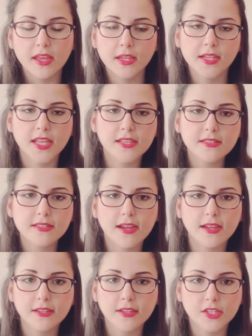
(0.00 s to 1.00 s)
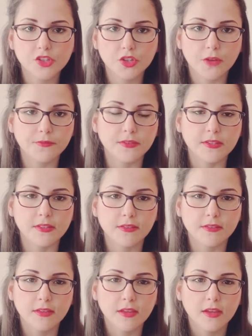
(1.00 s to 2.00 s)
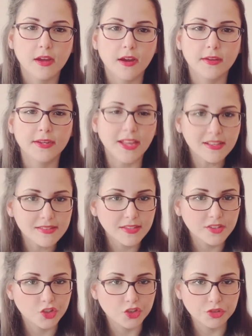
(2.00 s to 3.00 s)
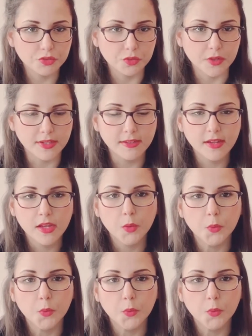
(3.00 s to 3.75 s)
And inside each of these uh, nested children,